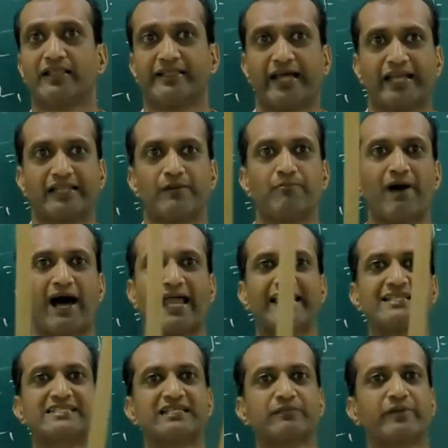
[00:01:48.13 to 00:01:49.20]
then the
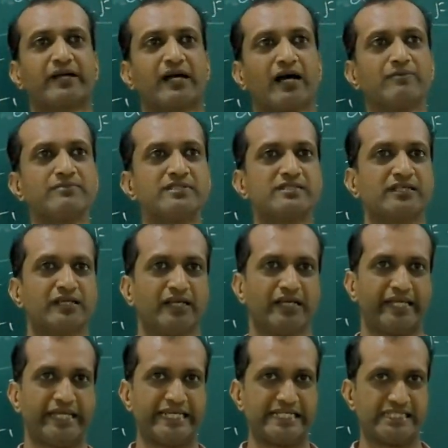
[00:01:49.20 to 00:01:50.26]
balancing becomes
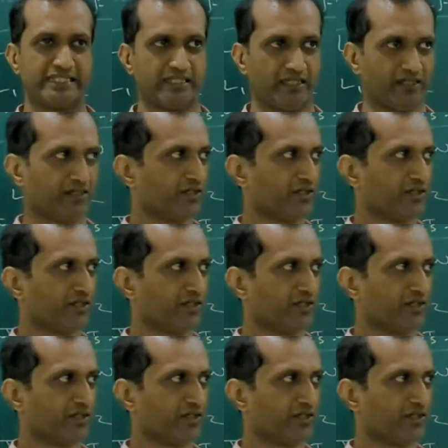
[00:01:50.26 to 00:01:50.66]
easier.